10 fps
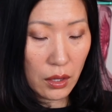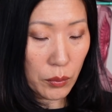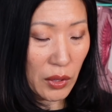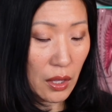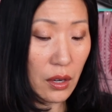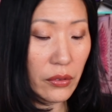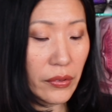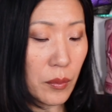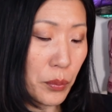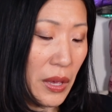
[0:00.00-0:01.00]
I'm like, here's
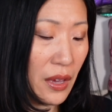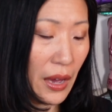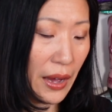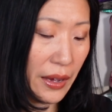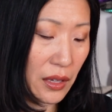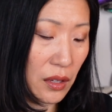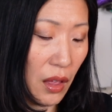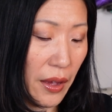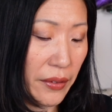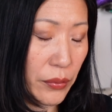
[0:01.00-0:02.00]
some pink eye
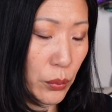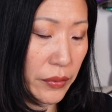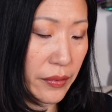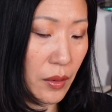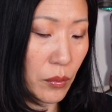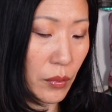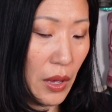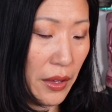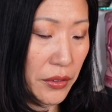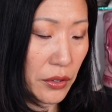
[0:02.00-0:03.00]
gloss with some
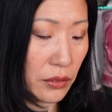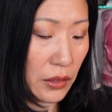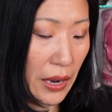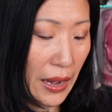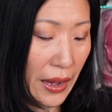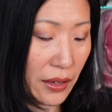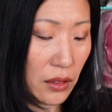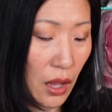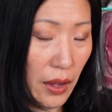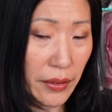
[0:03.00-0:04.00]
other eye
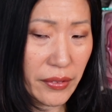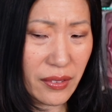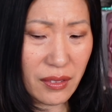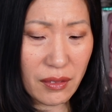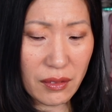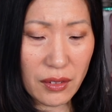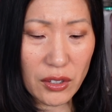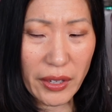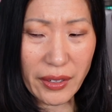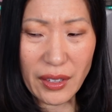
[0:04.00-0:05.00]
gloss,
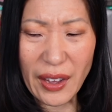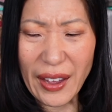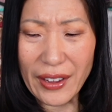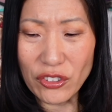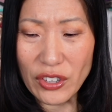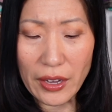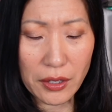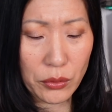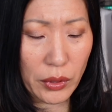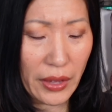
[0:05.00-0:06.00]
or like
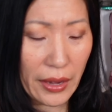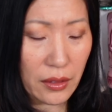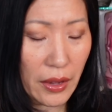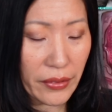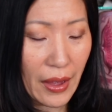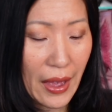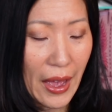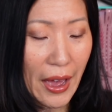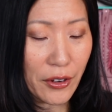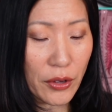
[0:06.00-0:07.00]
eyeshadow with eye gloss.
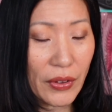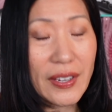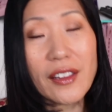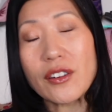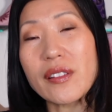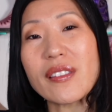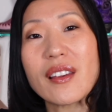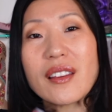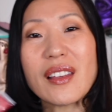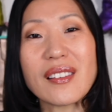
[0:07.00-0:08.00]
I don't know. If I tell
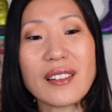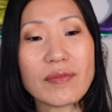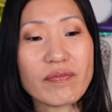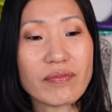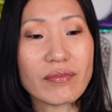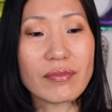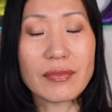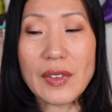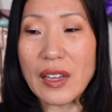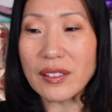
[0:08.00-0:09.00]
her it's a
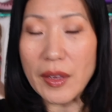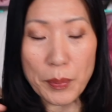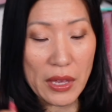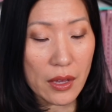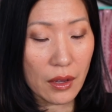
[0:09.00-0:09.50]
lippy,